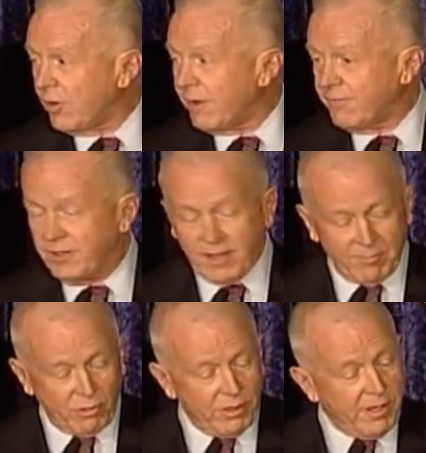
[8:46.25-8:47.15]
coffee
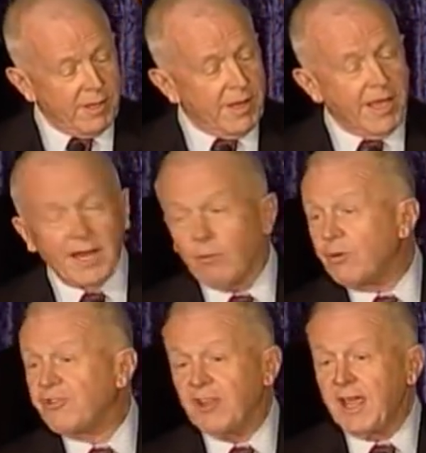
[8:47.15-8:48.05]
table, and it
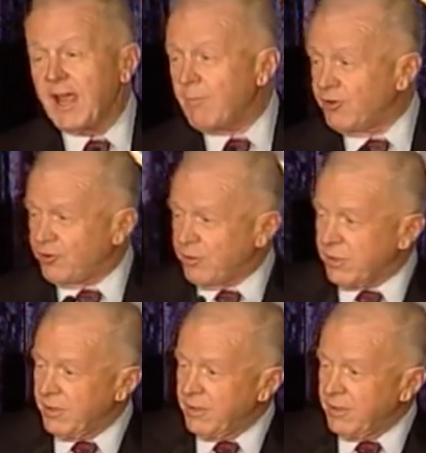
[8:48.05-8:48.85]
was The Amateur.